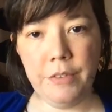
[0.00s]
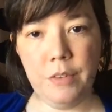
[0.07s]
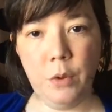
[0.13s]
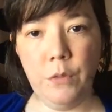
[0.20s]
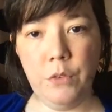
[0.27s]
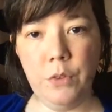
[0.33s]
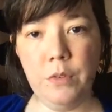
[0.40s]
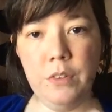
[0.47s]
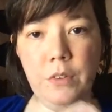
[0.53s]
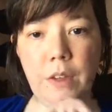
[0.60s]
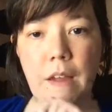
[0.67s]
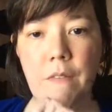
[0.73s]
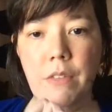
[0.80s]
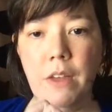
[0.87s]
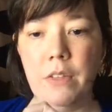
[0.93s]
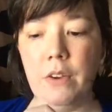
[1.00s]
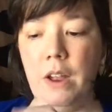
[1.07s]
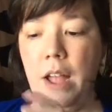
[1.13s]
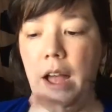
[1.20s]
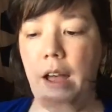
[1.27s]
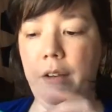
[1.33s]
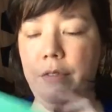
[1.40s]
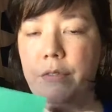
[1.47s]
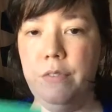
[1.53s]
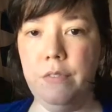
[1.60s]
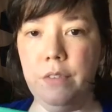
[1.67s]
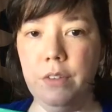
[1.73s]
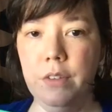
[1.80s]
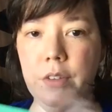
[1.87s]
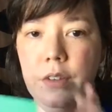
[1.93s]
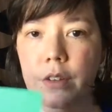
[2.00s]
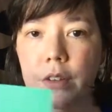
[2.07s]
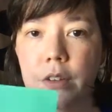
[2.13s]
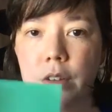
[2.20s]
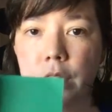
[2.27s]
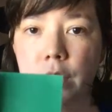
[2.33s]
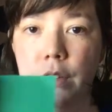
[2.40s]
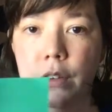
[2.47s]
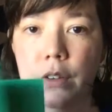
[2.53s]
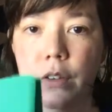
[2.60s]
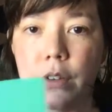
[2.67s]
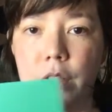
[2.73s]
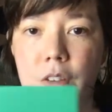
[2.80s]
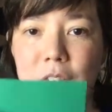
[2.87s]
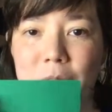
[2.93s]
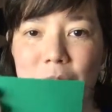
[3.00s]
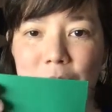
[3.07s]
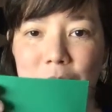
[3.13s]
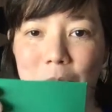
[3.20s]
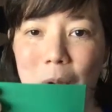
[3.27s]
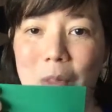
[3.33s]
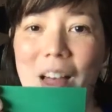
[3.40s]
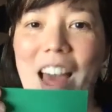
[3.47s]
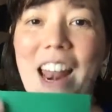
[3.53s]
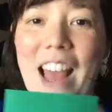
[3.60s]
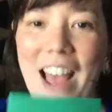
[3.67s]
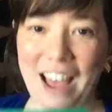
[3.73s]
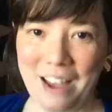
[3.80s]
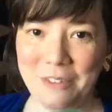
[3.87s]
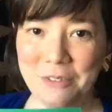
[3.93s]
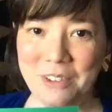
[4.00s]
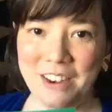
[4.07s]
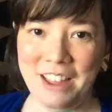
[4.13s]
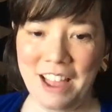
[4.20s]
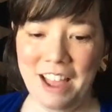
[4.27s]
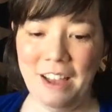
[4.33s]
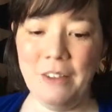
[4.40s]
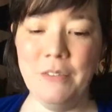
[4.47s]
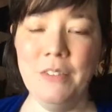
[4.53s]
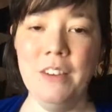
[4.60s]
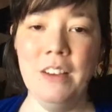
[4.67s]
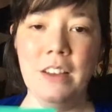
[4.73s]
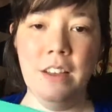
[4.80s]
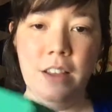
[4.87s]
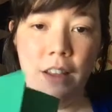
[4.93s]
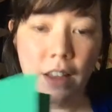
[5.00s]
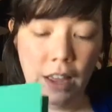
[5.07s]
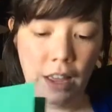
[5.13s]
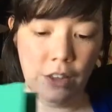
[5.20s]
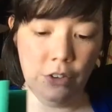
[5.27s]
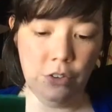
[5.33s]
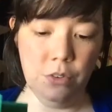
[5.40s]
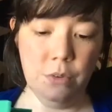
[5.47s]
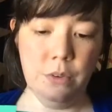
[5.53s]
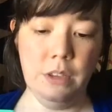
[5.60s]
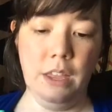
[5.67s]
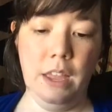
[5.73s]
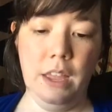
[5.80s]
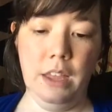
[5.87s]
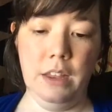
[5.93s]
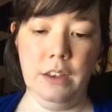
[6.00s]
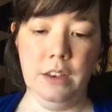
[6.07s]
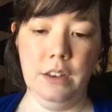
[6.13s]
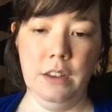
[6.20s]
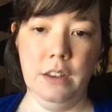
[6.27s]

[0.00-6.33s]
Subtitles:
So if you still have the other half, you can fold that half in half, and you can